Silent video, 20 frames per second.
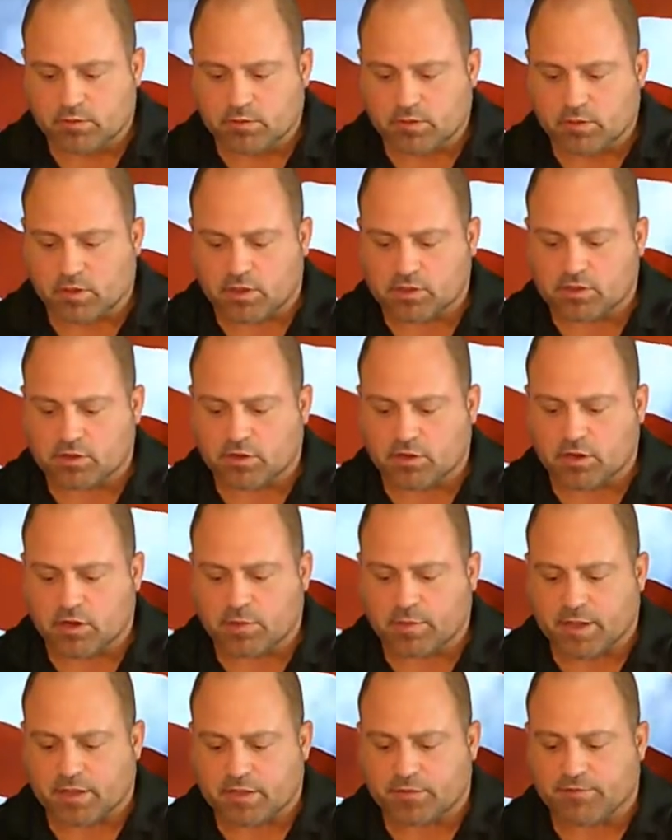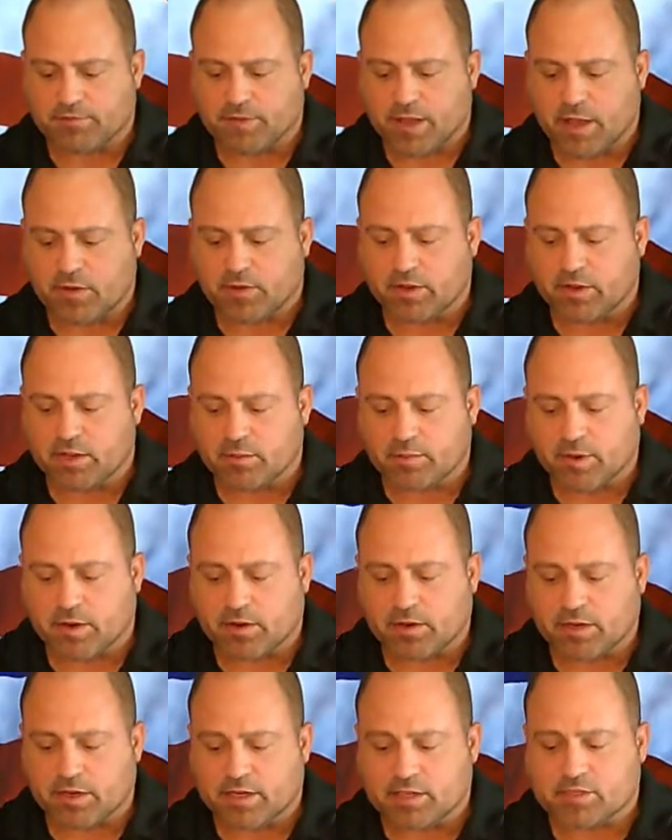also learn about the founding in
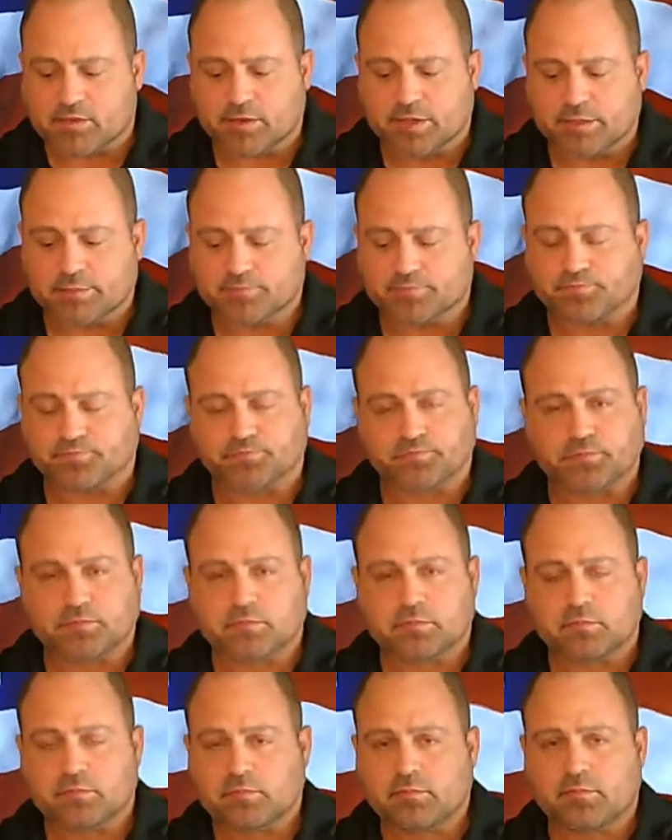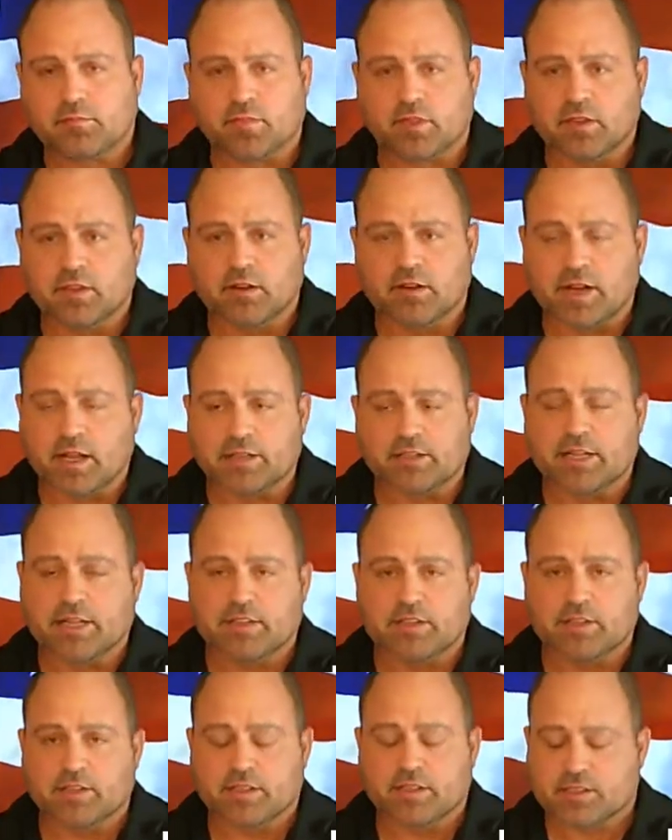American history. They're not
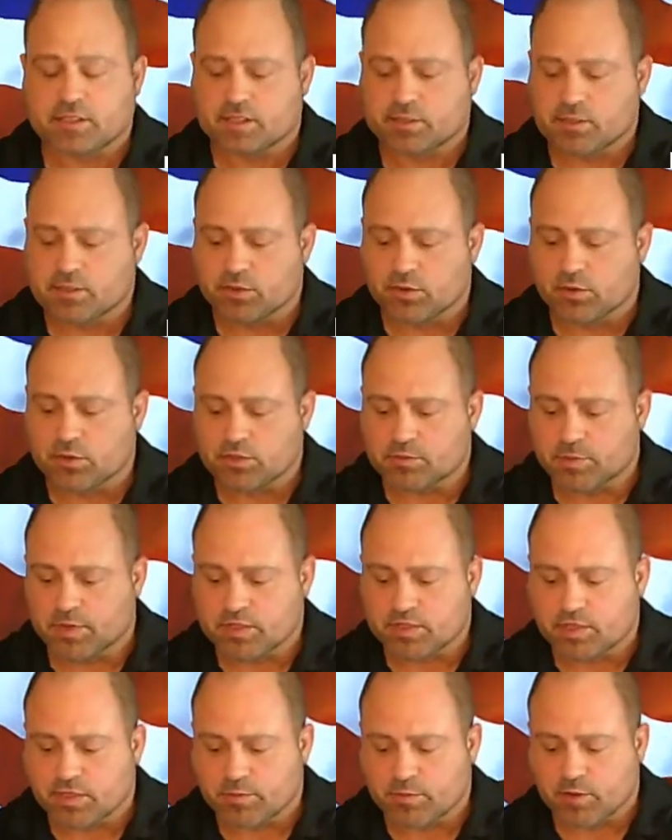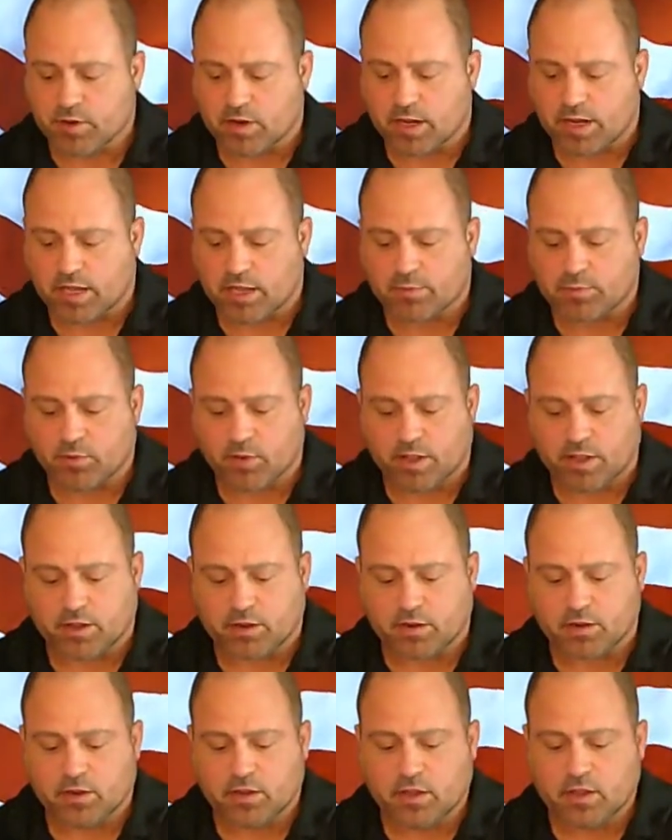teaching this in school as much anymore. I like
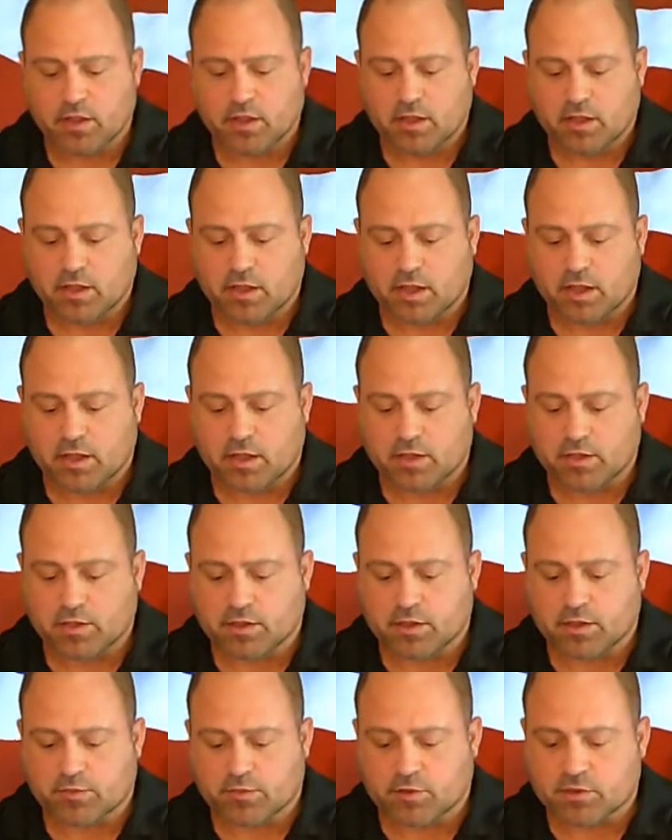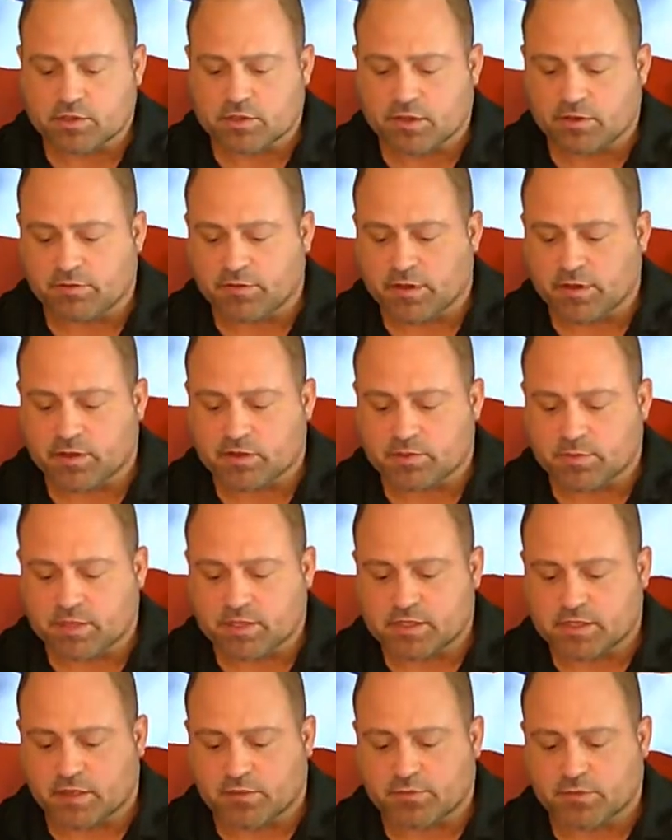Prager University videos
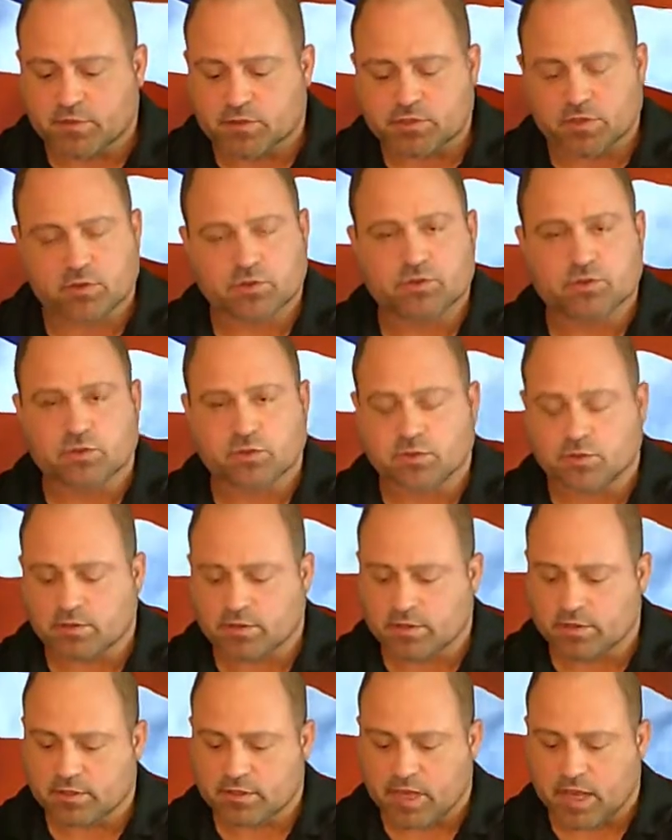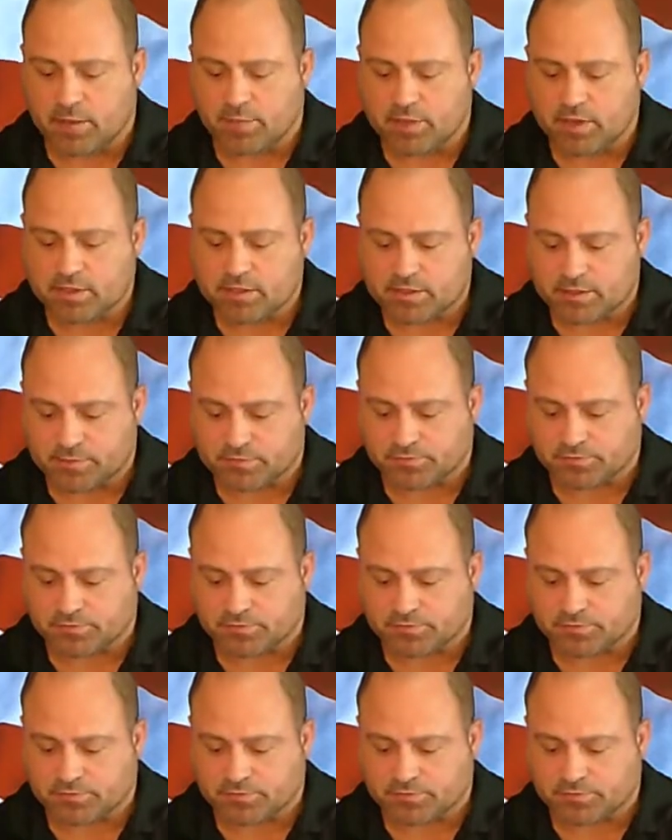myself for social topics.